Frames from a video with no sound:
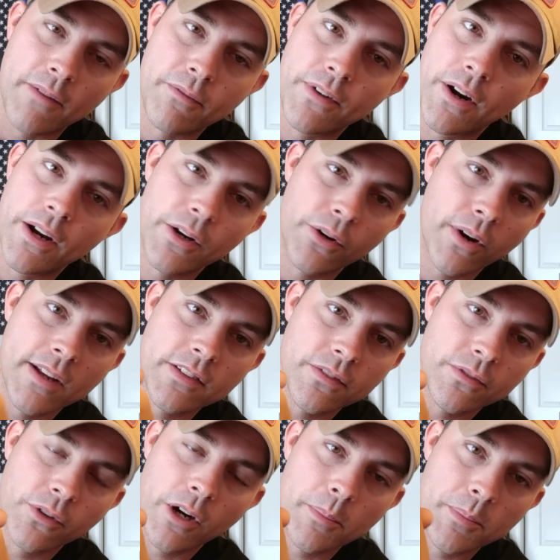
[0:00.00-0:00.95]
a very
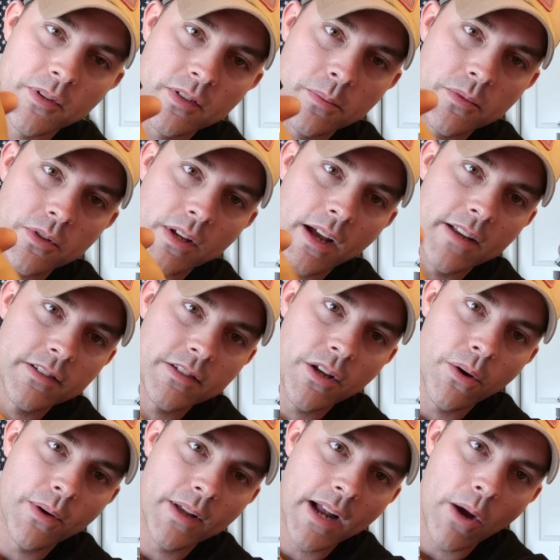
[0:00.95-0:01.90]
aggressive grip, as some of you guys
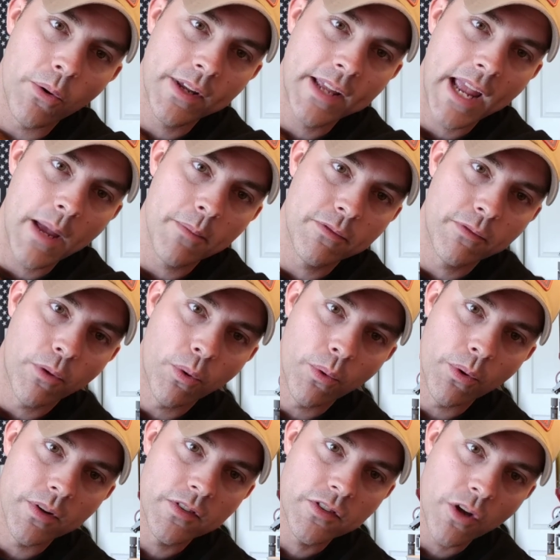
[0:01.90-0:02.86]
know, and I'll cam
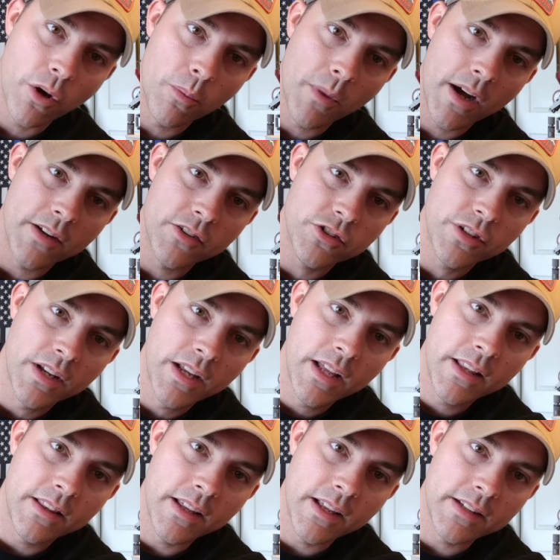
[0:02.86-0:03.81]
forward so much
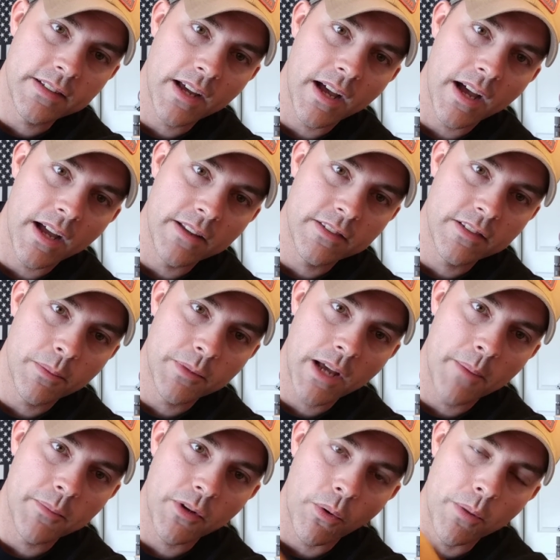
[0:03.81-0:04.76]
that
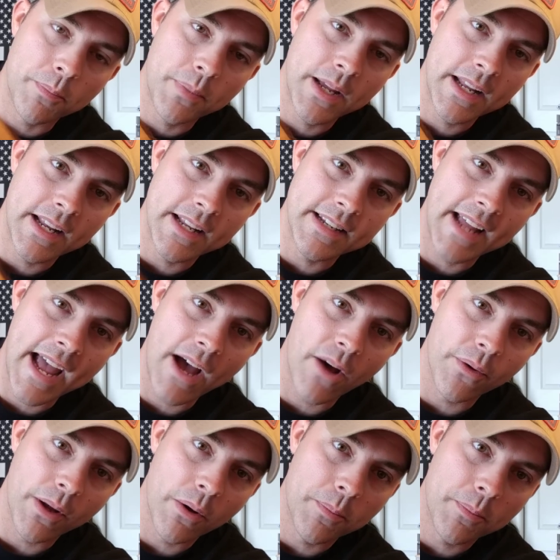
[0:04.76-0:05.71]
sometimes I would pin it
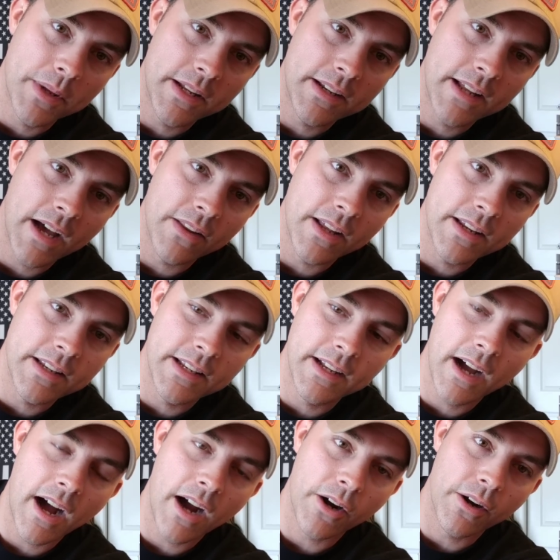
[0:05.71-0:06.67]
down. I would pin down that
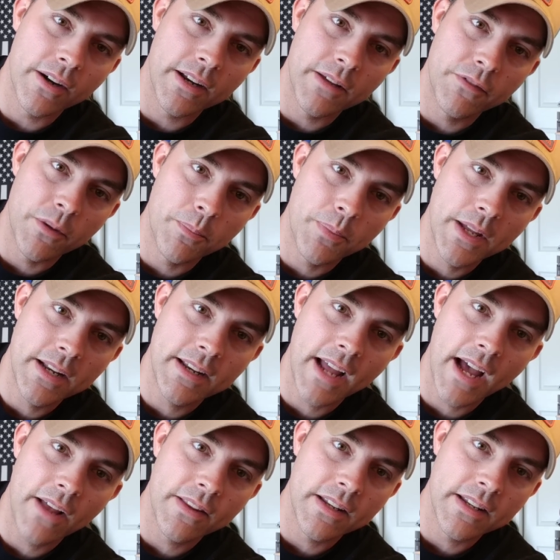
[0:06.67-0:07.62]
decocker, and if you pin
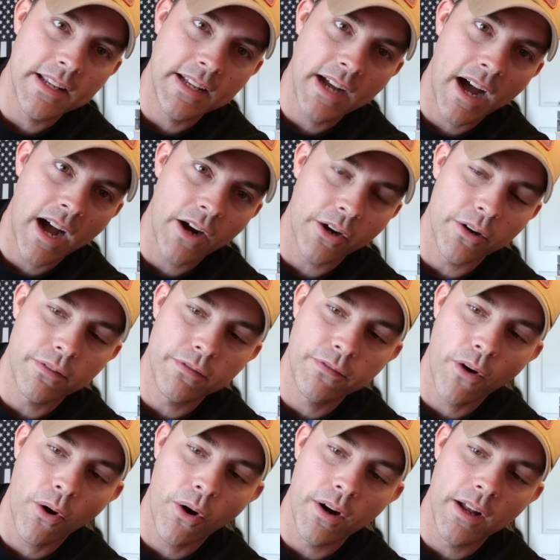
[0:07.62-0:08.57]
down the decocker
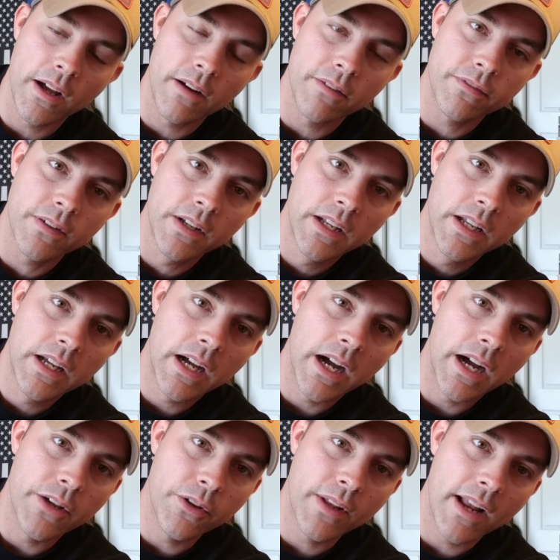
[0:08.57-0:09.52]
far enough,
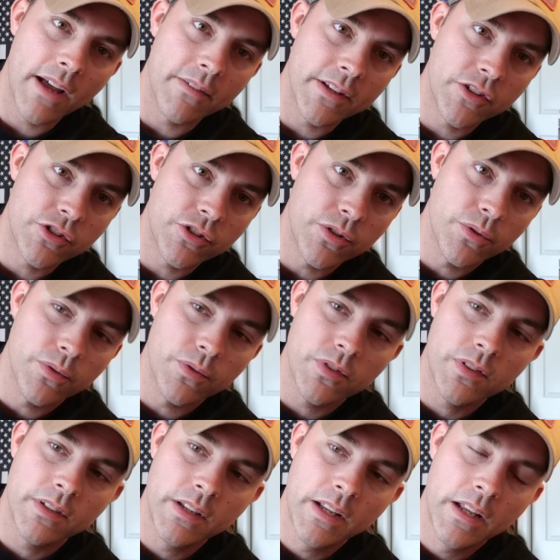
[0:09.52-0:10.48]
you can have
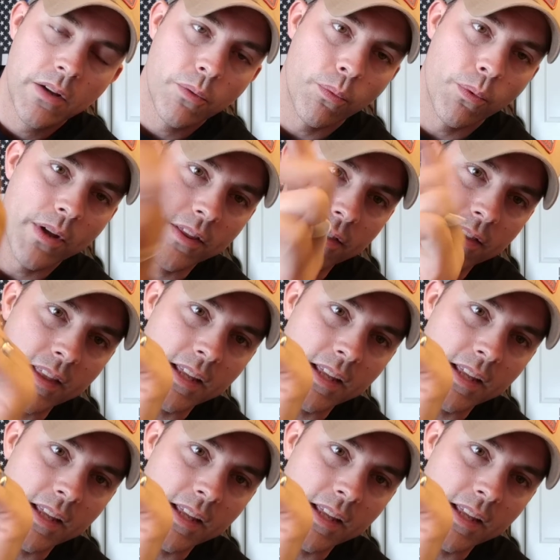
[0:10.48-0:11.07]
issues with